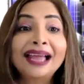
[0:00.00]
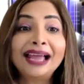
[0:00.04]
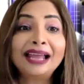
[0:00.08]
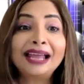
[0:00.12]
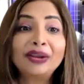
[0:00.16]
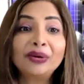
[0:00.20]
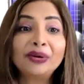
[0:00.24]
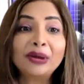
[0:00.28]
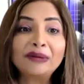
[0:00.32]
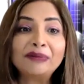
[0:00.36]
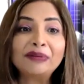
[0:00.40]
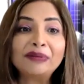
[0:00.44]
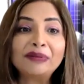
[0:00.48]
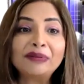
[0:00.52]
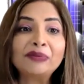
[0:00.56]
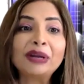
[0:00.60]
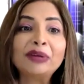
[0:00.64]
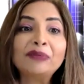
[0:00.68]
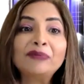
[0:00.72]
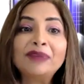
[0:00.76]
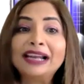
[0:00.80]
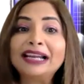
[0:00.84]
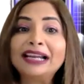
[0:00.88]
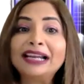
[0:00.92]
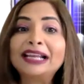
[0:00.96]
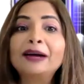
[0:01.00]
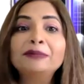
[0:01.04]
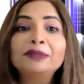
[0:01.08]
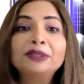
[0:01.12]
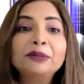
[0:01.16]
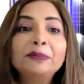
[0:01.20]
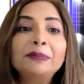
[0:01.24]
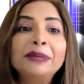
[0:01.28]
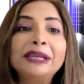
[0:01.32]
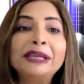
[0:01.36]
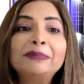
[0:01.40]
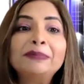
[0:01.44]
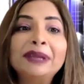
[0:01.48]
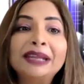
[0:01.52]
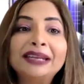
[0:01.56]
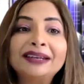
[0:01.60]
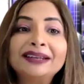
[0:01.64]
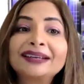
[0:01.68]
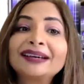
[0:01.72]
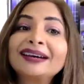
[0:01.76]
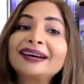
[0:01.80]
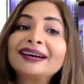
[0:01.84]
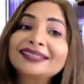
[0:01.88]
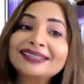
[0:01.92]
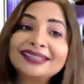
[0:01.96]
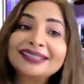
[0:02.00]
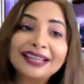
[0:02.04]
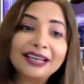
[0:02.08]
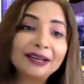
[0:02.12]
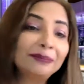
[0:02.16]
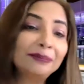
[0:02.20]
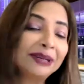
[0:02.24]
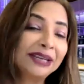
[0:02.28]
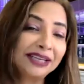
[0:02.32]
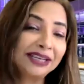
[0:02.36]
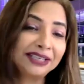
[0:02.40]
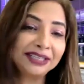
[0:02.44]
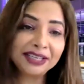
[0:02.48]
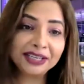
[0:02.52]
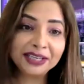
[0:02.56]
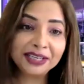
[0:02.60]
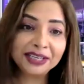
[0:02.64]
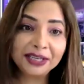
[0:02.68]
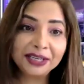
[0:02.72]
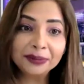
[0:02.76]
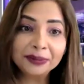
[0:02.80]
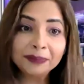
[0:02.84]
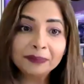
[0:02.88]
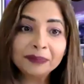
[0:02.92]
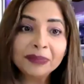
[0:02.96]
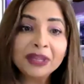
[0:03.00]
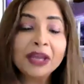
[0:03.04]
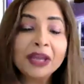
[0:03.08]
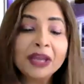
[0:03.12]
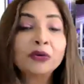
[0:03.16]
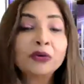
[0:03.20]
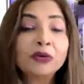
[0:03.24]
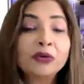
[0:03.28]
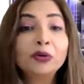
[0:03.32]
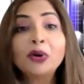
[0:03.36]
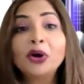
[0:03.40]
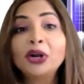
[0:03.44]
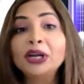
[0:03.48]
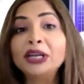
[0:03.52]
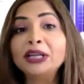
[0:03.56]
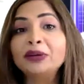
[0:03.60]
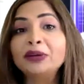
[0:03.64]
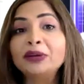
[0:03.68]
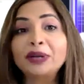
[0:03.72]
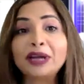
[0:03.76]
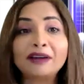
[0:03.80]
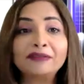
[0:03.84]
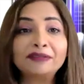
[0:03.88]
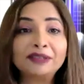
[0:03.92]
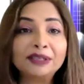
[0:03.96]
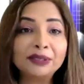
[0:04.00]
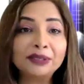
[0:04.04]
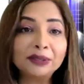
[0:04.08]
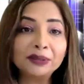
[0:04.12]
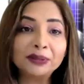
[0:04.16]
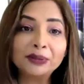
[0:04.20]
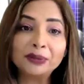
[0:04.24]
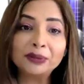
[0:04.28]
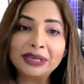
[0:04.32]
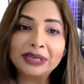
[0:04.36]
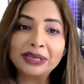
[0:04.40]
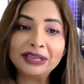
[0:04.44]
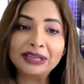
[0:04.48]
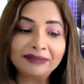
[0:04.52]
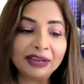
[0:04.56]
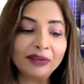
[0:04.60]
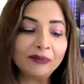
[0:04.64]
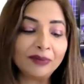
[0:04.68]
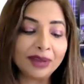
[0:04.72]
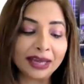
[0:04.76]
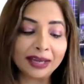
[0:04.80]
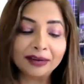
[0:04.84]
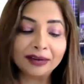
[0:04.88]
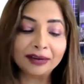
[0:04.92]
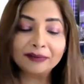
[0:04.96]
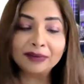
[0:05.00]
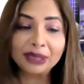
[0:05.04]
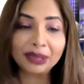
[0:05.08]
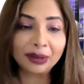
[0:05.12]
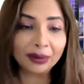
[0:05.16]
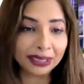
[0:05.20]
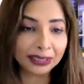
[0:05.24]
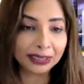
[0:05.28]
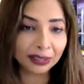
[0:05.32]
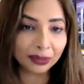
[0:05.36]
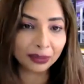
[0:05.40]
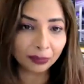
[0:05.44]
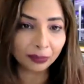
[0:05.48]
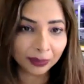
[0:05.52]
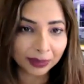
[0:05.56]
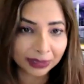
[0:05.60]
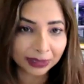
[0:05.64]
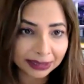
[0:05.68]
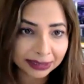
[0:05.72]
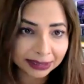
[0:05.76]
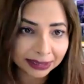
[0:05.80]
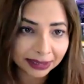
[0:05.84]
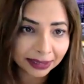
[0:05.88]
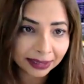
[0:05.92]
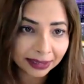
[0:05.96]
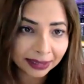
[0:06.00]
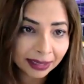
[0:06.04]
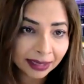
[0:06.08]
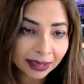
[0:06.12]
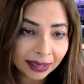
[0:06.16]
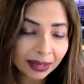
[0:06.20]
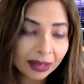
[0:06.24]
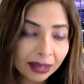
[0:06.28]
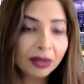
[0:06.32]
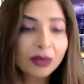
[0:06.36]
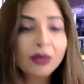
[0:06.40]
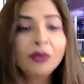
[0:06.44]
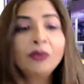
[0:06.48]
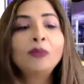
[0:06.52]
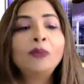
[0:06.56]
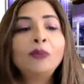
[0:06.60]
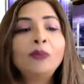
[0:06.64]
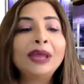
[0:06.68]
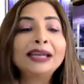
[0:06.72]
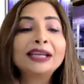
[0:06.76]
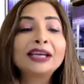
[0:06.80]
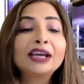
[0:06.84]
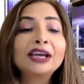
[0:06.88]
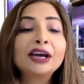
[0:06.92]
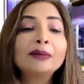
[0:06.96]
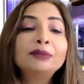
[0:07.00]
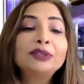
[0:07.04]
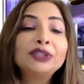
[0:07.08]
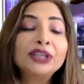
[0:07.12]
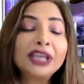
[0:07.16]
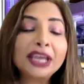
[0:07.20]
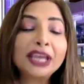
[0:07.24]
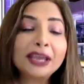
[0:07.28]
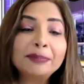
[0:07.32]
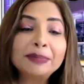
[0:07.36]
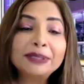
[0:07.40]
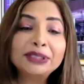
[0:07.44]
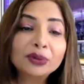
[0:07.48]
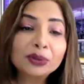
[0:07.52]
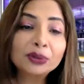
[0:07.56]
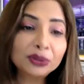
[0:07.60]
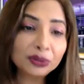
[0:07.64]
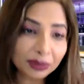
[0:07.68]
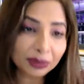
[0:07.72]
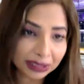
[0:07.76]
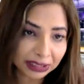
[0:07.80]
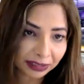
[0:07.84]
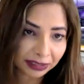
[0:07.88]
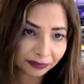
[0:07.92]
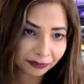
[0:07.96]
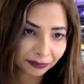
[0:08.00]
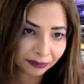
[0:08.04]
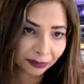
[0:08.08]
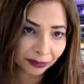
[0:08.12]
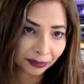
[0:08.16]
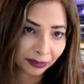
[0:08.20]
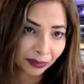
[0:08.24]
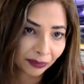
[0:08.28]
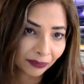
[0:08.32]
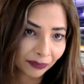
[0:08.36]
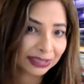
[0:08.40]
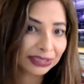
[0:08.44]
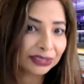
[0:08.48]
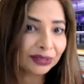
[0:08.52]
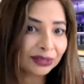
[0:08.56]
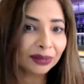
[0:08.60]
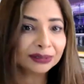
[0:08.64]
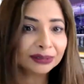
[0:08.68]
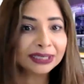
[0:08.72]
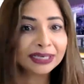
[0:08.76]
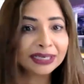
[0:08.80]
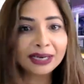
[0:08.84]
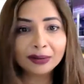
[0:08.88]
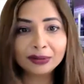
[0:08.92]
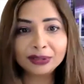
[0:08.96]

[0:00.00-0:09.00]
Hello, everyone. Welcome to Meet Menaca, celebrating you. Good morning, good afternoon, good evening, wherever you are in the world. Welcome to episode 24 with Dr.